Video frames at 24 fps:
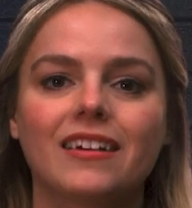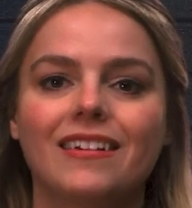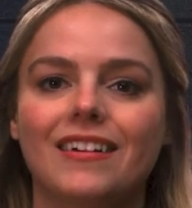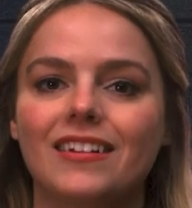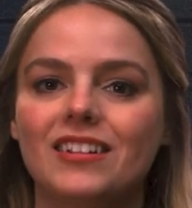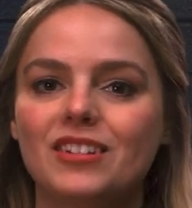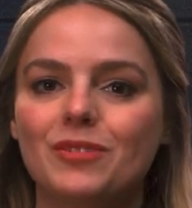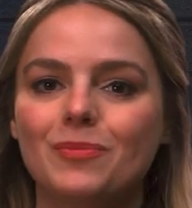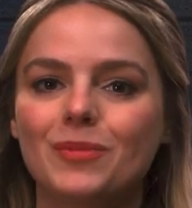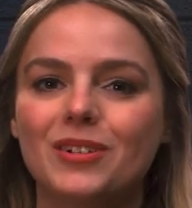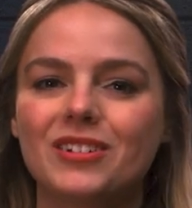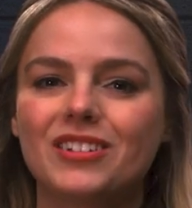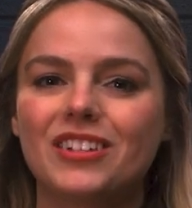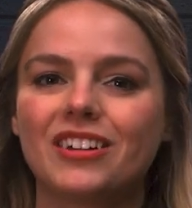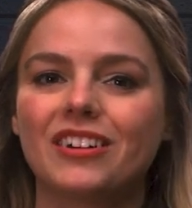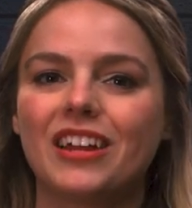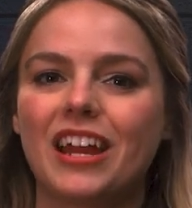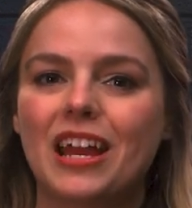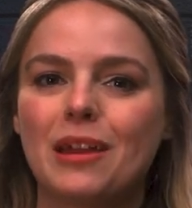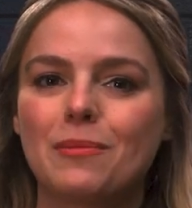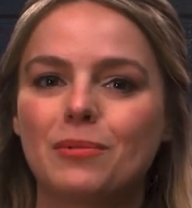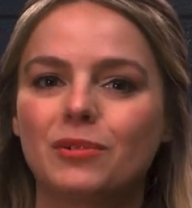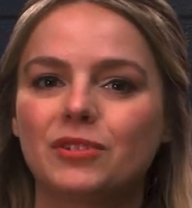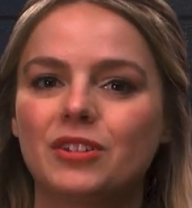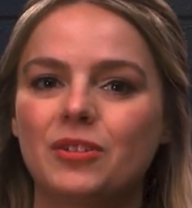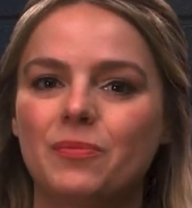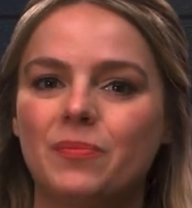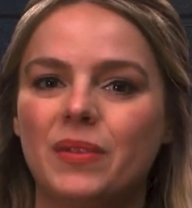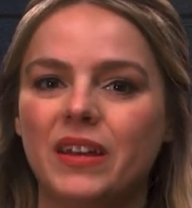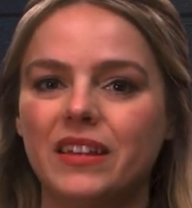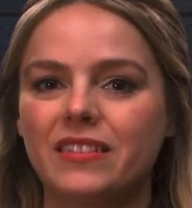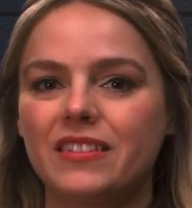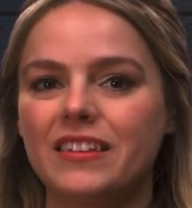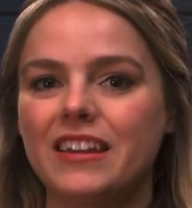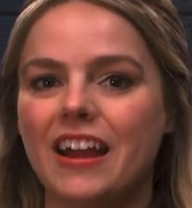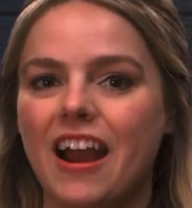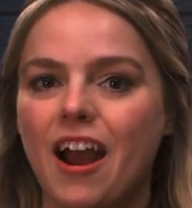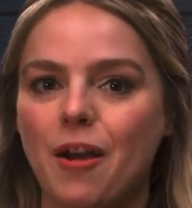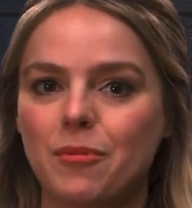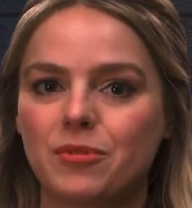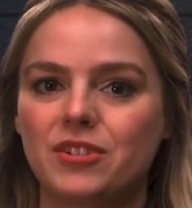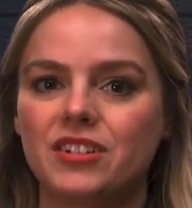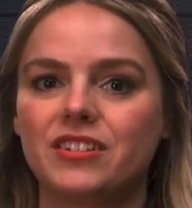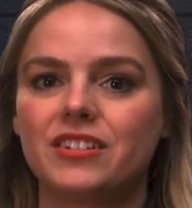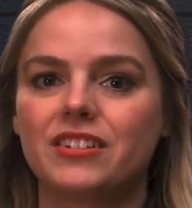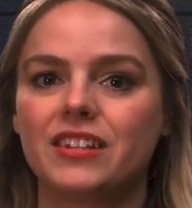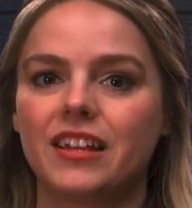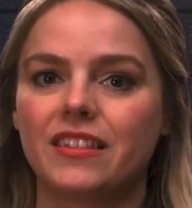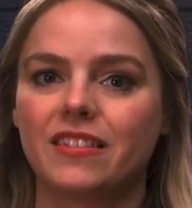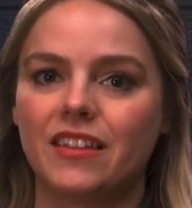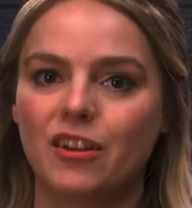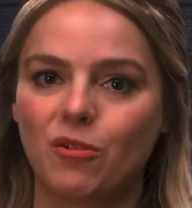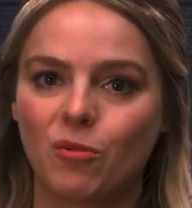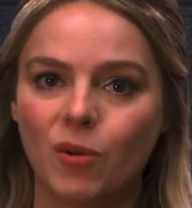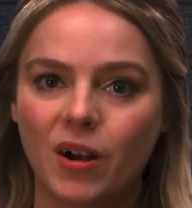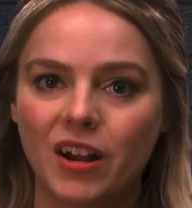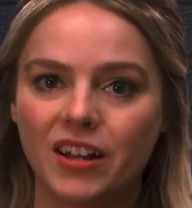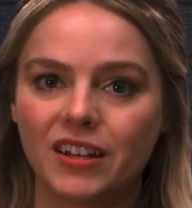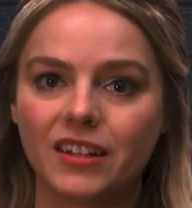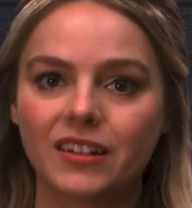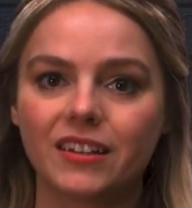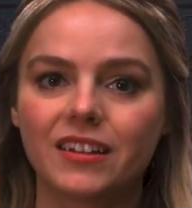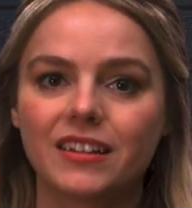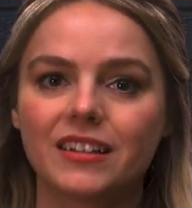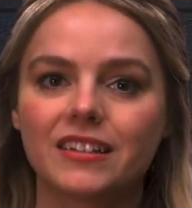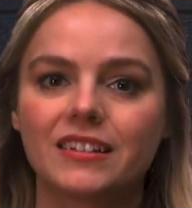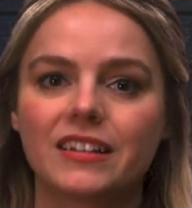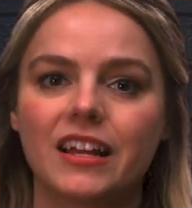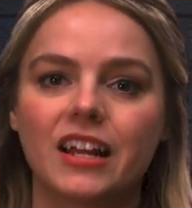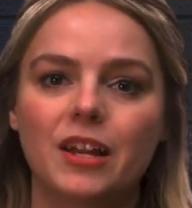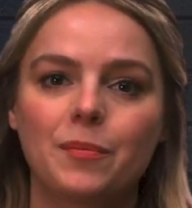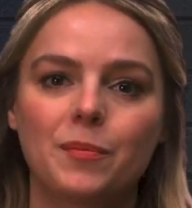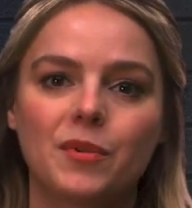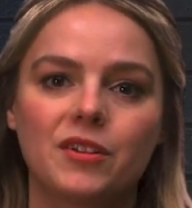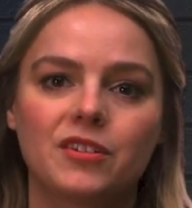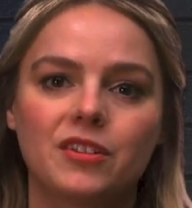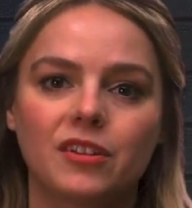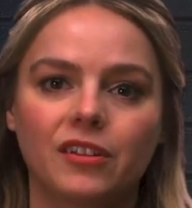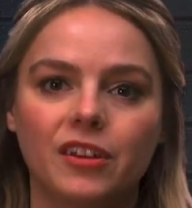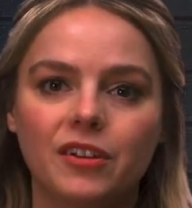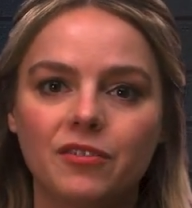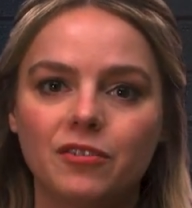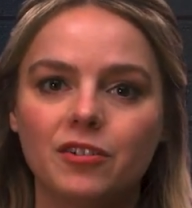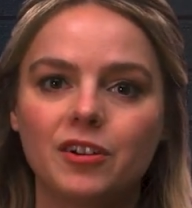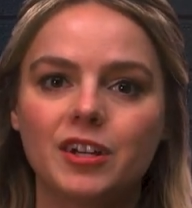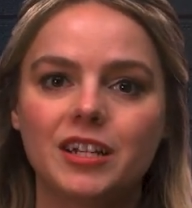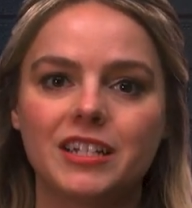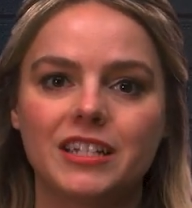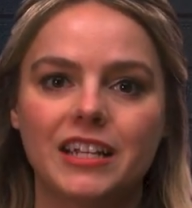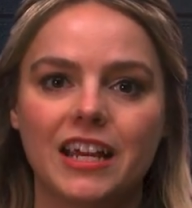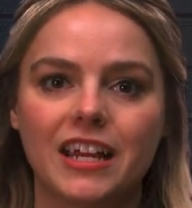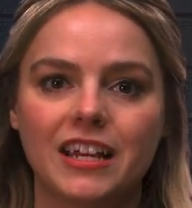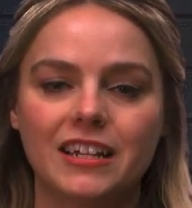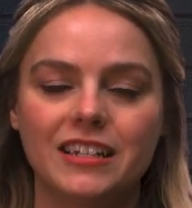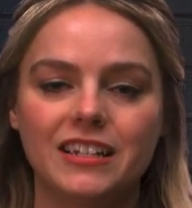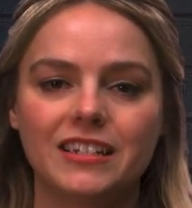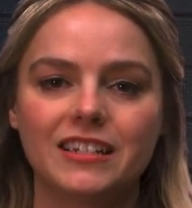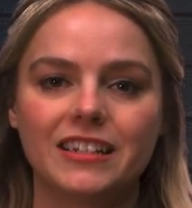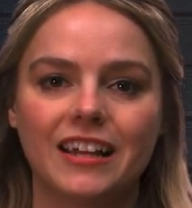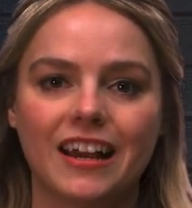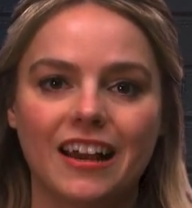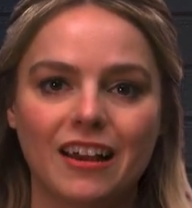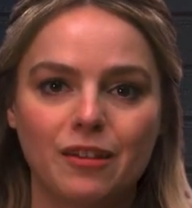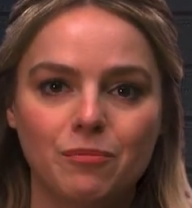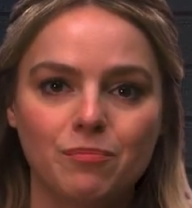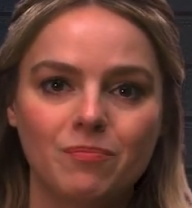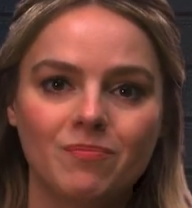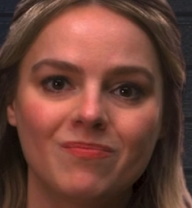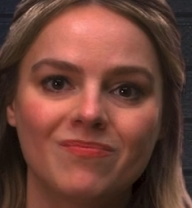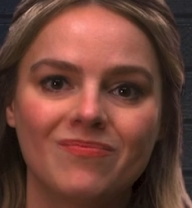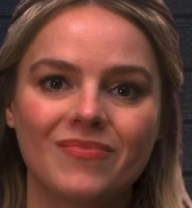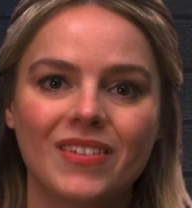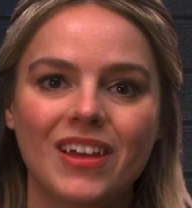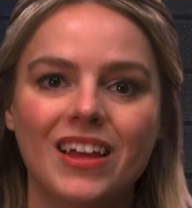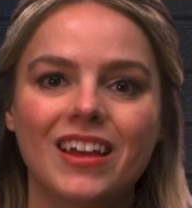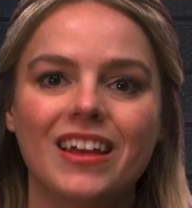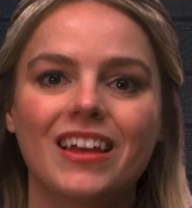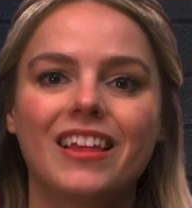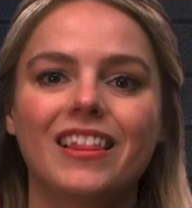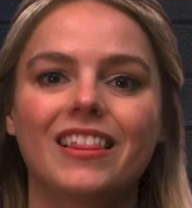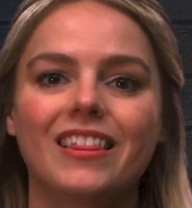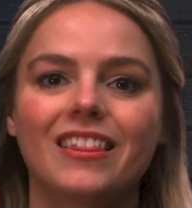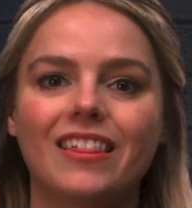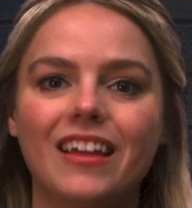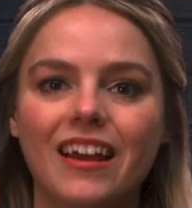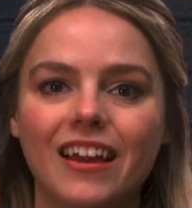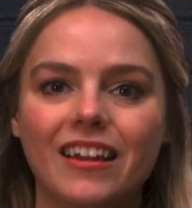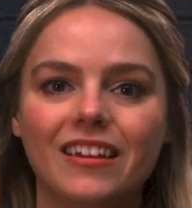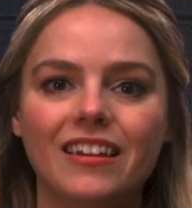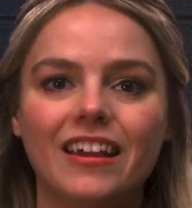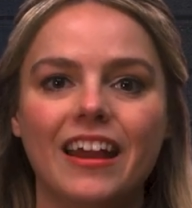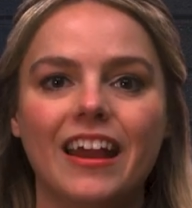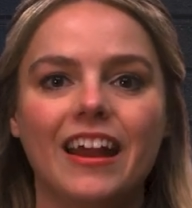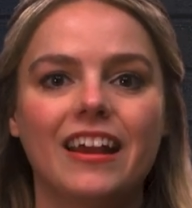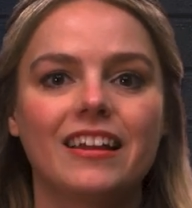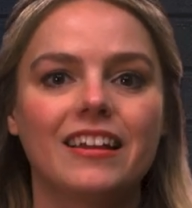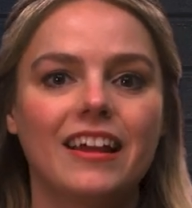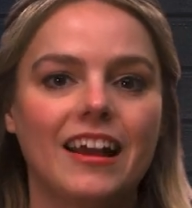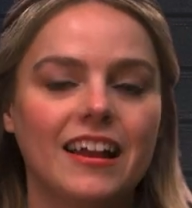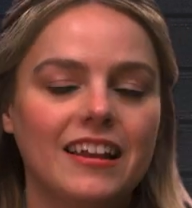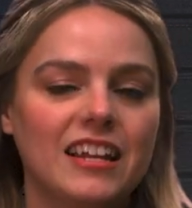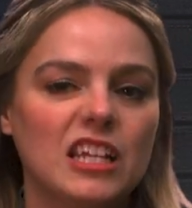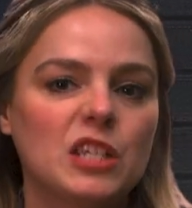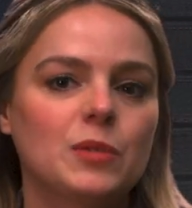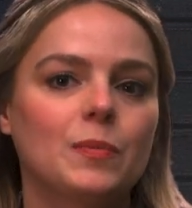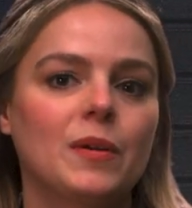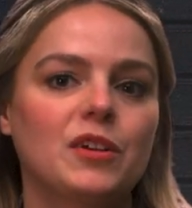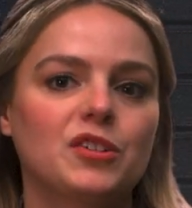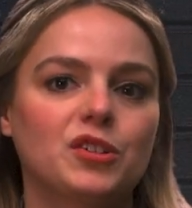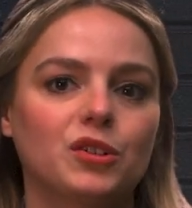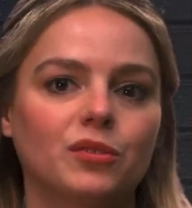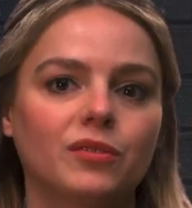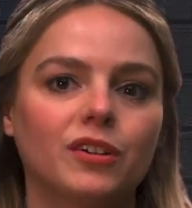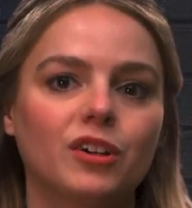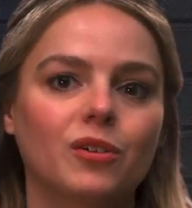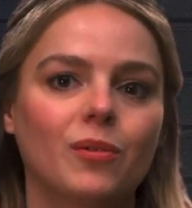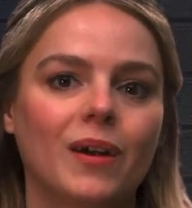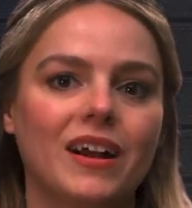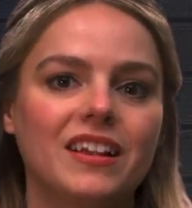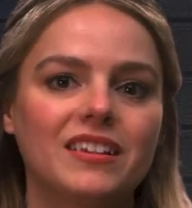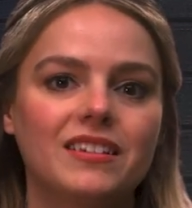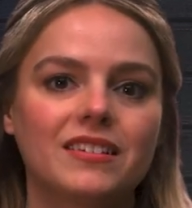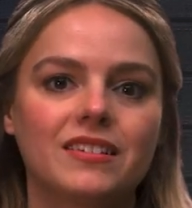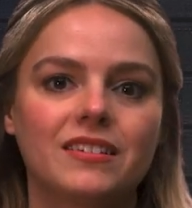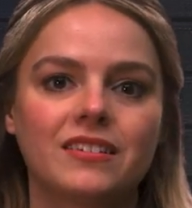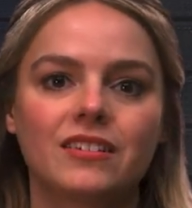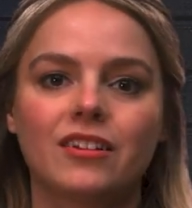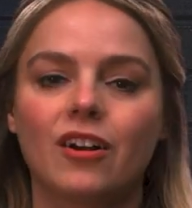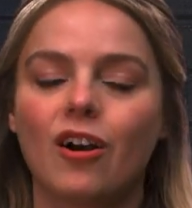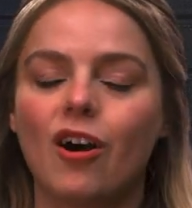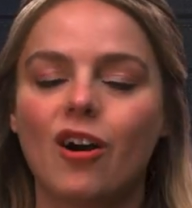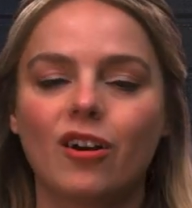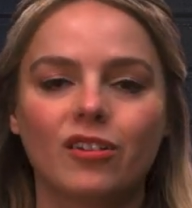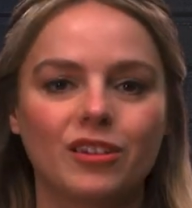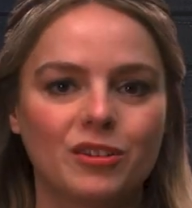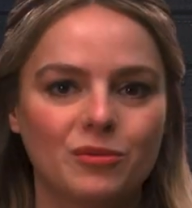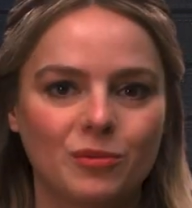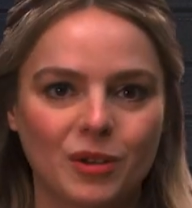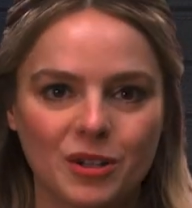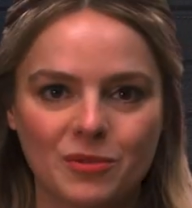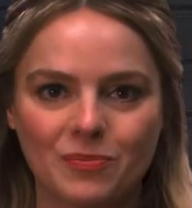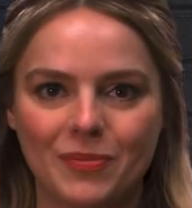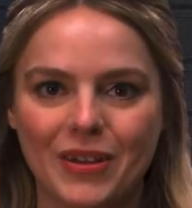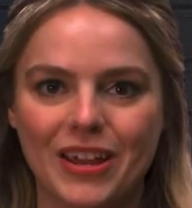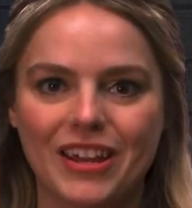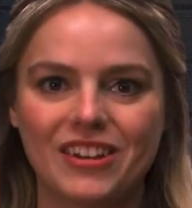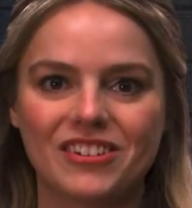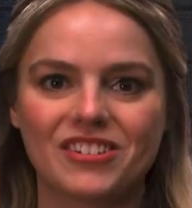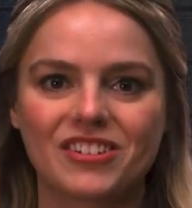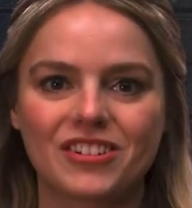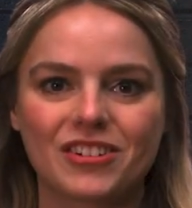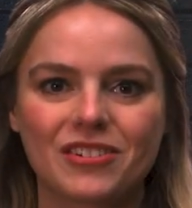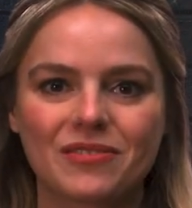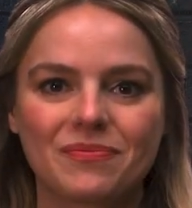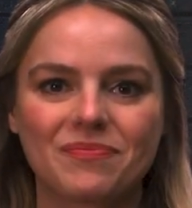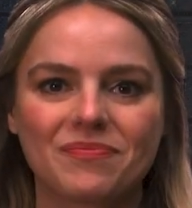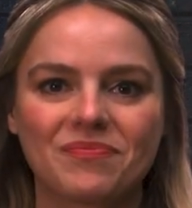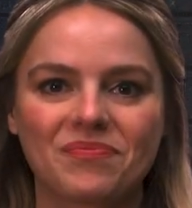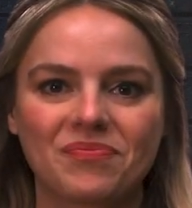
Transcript: Customers are able to pick the options that they want, set up a delivery date and time, then add any special requests all in one page.